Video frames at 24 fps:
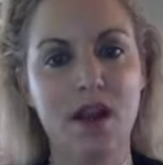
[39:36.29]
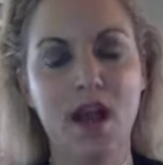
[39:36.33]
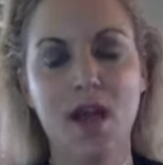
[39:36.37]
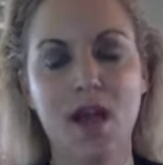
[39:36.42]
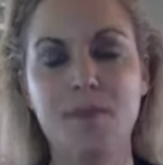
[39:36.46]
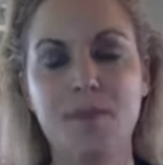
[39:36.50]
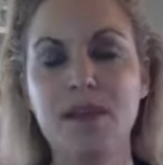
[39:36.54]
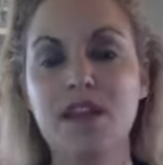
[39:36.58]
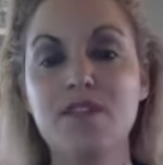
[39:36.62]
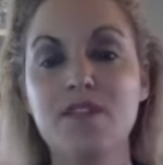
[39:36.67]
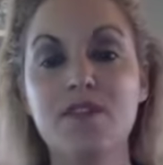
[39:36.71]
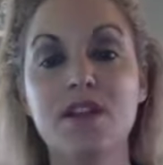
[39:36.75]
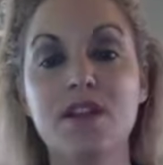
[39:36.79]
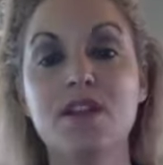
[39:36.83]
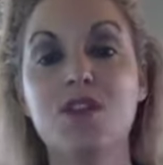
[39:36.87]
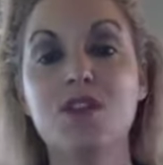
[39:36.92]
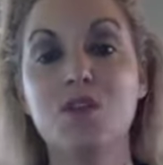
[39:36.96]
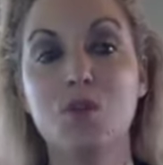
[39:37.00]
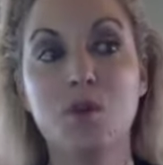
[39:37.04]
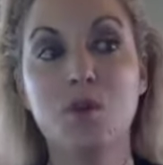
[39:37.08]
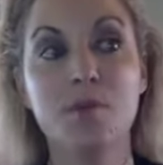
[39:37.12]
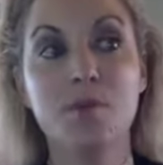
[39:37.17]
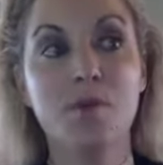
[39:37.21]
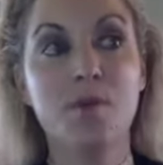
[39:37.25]
I mean, even in the
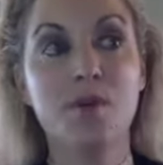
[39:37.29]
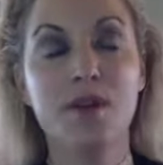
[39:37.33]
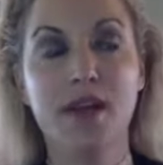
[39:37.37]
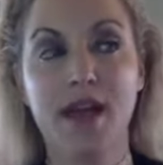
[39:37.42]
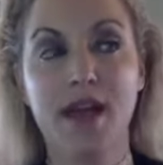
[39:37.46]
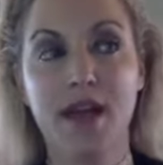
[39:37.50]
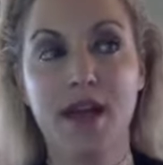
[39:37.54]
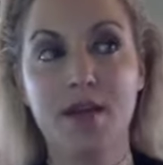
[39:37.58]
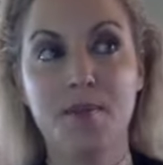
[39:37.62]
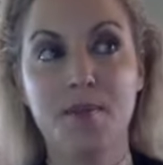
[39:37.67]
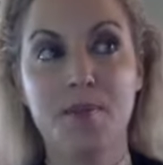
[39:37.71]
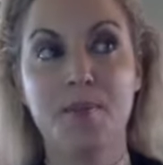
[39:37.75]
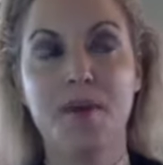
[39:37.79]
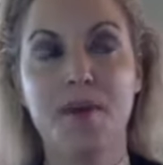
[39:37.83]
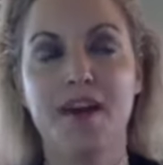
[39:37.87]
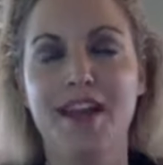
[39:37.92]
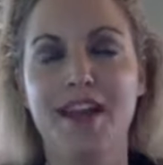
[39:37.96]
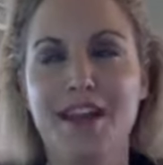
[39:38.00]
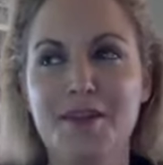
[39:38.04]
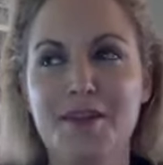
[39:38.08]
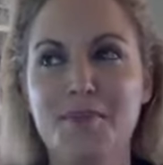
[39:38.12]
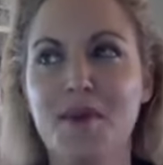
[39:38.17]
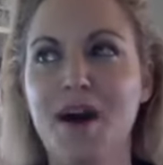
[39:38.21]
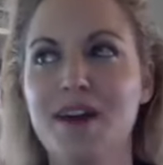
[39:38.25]
corporate world, I had a, I
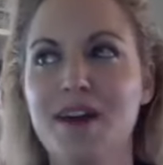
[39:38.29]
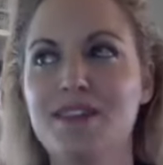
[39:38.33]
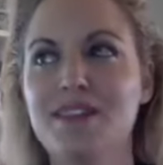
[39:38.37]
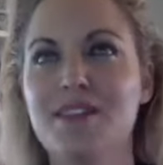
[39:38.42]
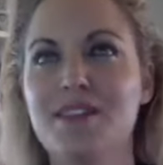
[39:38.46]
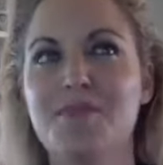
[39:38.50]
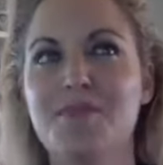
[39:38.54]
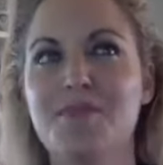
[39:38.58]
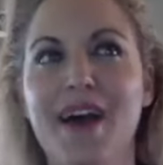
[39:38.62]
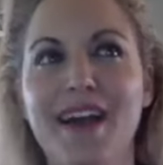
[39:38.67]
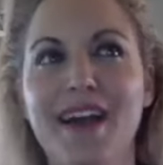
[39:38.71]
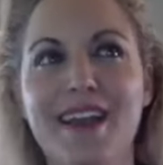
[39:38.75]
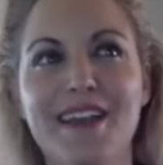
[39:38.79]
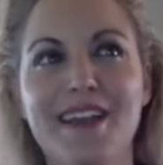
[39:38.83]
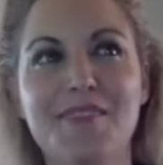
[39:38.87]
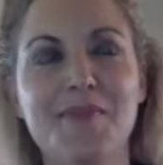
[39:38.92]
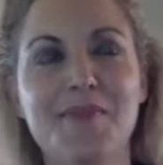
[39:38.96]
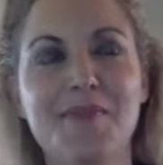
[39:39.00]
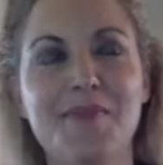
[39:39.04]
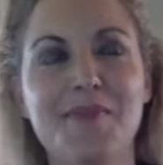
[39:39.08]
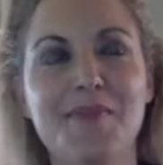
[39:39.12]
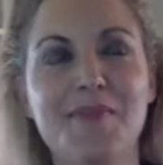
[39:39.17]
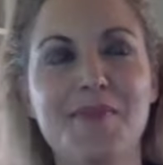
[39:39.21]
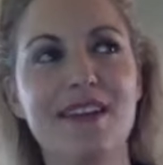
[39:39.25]
had a boxing bag in
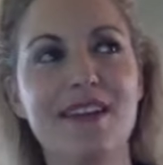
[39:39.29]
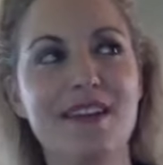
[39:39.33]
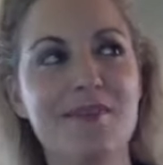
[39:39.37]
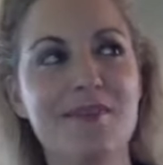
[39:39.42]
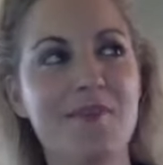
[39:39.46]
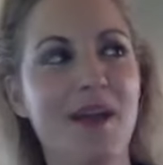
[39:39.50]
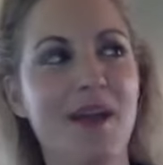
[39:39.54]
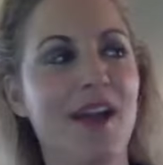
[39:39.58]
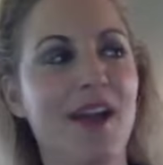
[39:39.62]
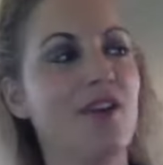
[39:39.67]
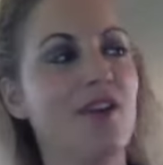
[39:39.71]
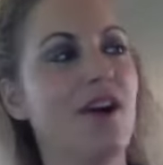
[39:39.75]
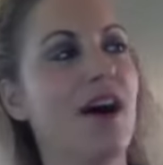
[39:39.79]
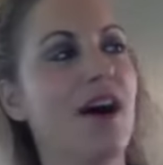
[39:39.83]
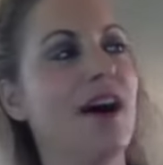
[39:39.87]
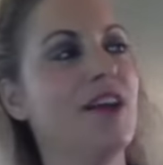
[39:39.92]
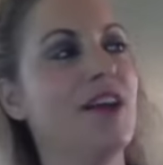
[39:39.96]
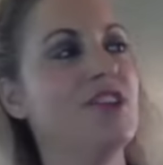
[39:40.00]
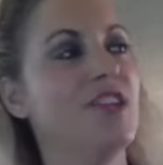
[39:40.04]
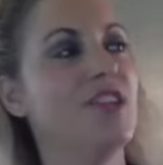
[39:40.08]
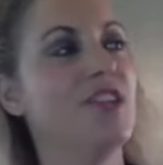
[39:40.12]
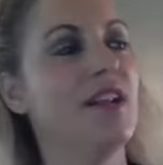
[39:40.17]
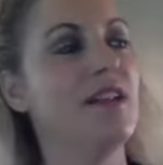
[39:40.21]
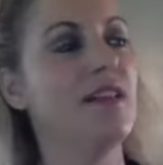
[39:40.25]
my, in my
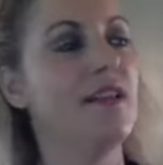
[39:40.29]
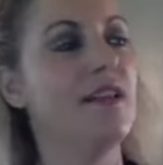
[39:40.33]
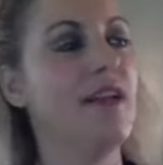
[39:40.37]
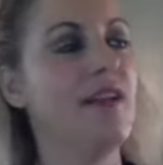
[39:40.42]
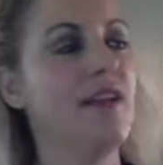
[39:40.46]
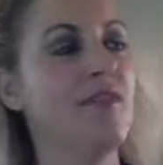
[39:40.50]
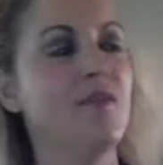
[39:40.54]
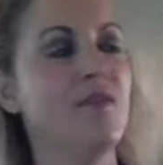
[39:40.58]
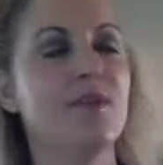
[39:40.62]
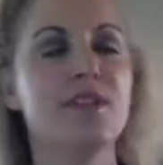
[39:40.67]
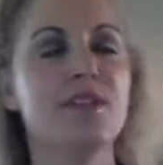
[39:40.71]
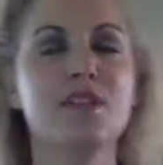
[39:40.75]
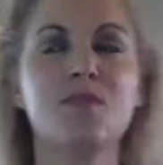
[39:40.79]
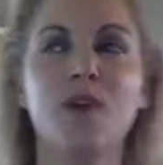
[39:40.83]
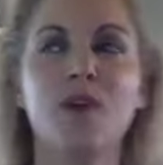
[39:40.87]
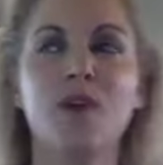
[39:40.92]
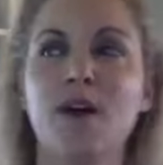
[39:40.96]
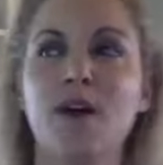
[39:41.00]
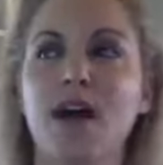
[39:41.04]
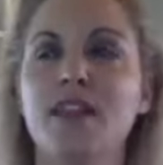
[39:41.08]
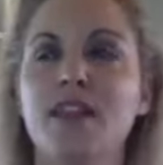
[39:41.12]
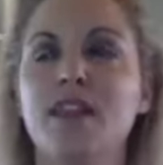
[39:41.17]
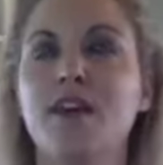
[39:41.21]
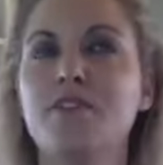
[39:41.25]
garage, and every once in a while
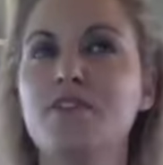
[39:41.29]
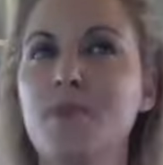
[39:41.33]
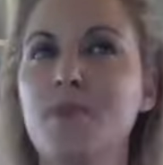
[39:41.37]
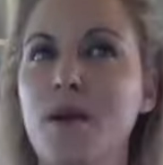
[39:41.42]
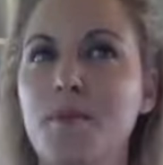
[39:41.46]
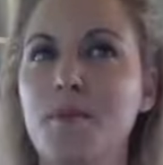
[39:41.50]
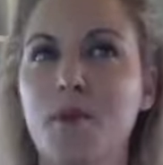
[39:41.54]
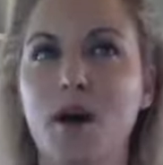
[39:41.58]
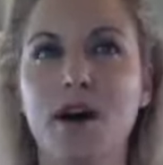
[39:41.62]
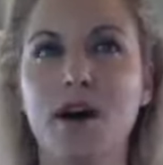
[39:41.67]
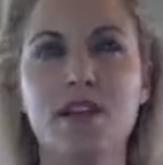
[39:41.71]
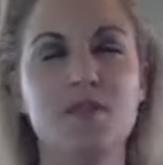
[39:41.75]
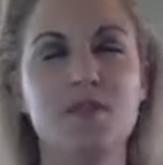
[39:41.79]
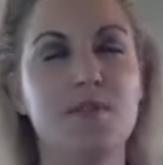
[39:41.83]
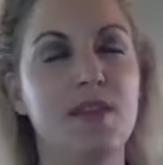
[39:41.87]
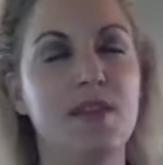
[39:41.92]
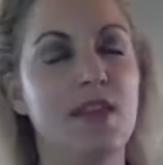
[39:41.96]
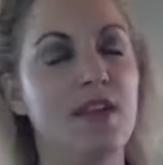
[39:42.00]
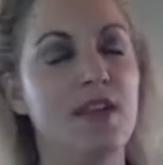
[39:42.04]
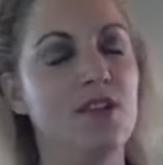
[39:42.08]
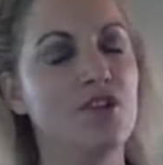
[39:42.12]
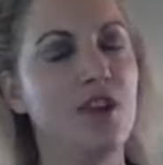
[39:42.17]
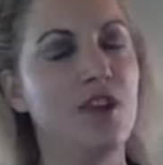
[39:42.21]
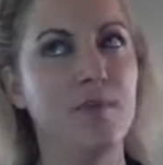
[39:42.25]
I loved my boss, but
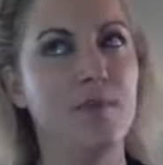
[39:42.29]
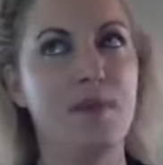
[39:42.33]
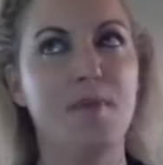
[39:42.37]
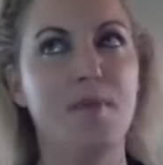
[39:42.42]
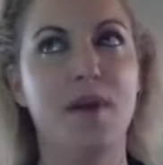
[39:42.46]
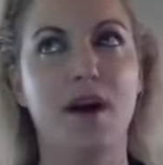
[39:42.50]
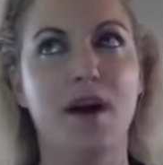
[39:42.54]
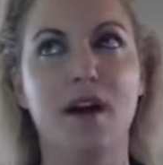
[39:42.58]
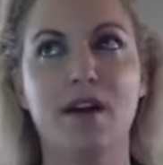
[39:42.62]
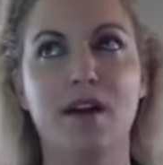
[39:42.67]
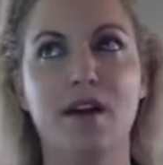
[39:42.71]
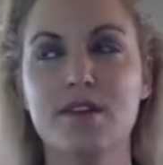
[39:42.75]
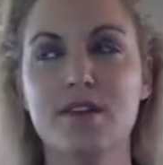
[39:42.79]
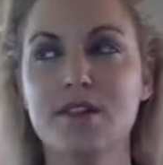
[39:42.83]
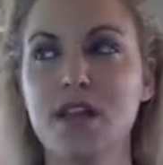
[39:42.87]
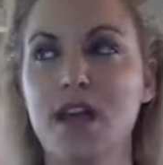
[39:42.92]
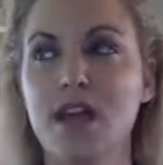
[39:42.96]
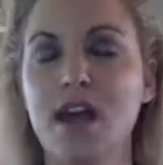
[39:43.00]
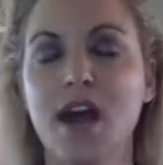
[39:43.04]
he could drive me bonkers.